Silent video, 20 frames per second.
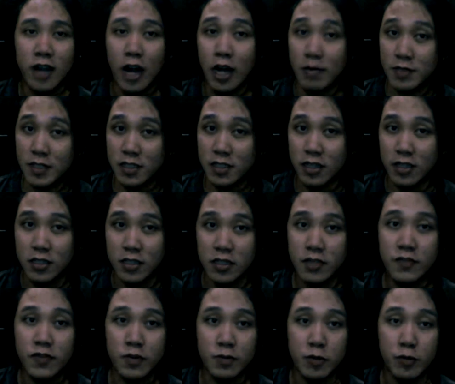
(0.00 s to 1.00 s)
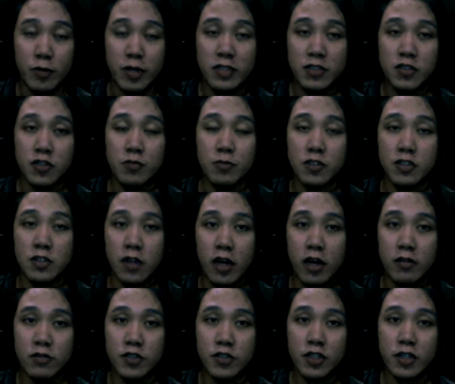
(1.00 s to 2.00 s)
I'm Sandy from the Brainstormers
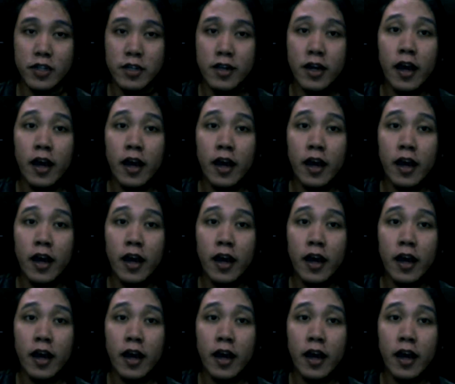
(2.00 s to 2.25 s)
Lounge,